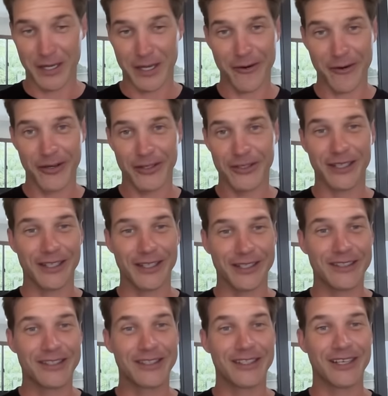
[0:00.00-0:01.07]
and it's
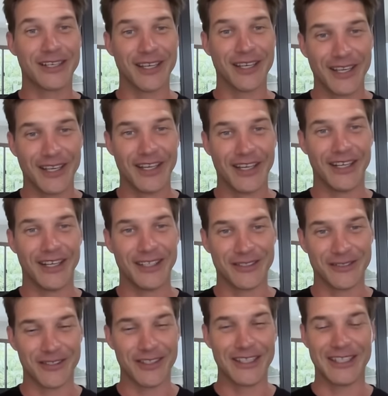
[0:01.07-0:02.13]
it's really
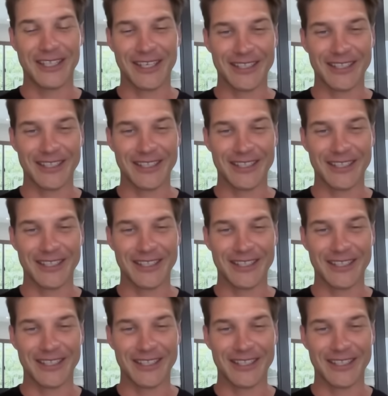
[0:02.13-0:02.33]
nice.